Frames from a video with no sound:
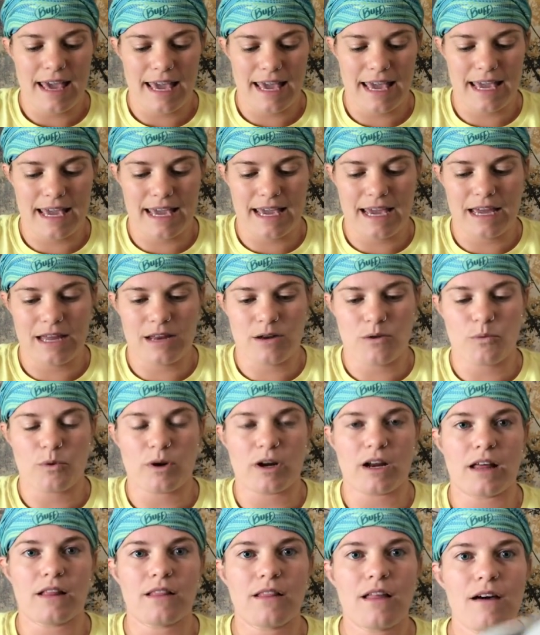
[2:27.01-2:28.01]
and
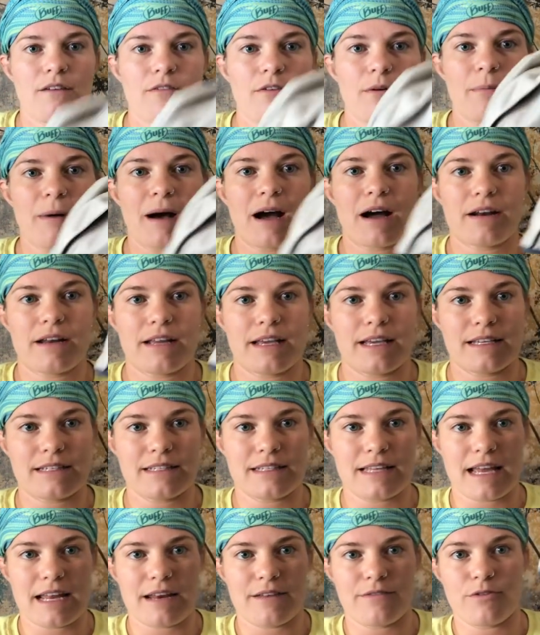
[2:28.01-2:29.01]
what I love about it
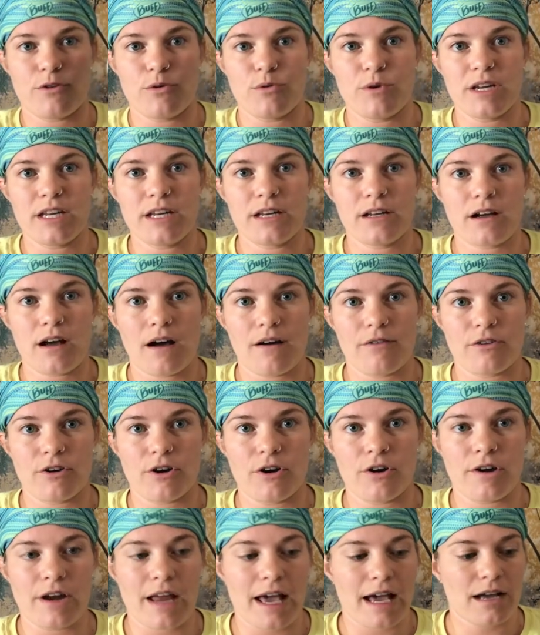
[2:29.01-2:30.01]
is that if you need to cover
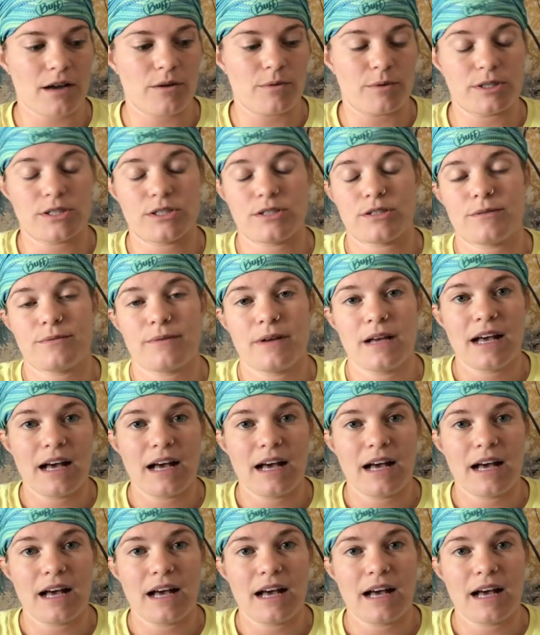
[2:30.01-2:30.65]
your neck, which